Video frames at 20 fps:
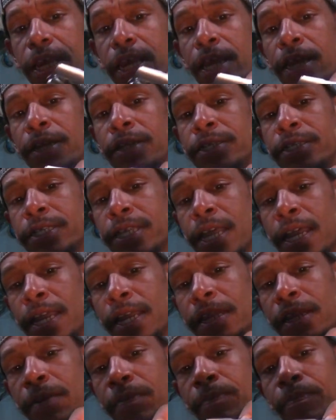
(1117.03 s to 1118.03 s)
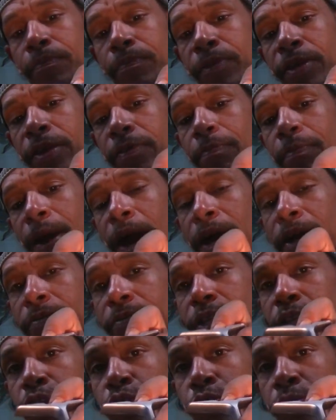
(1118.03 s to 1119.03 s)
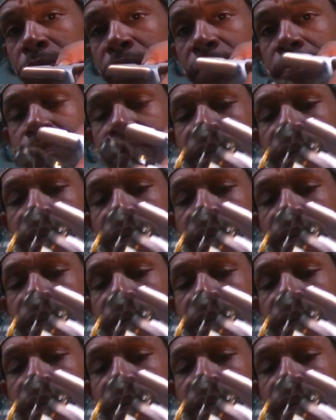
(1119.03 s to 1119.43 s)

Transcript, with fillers: inside the, the bottom aluminum